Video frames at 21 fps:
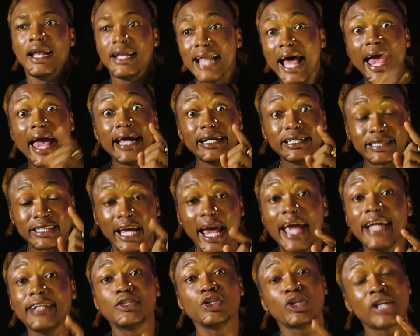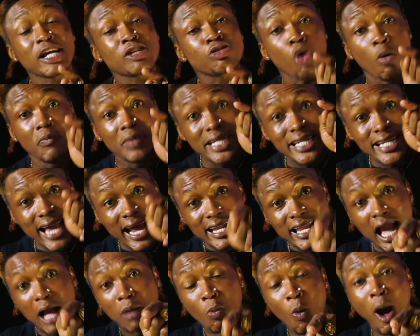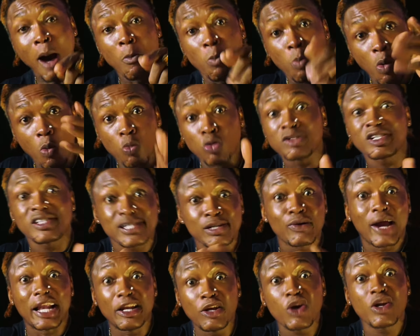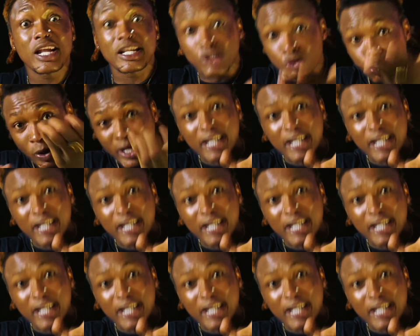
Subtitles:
Now and you get some nyanyak, what are mumu serial units?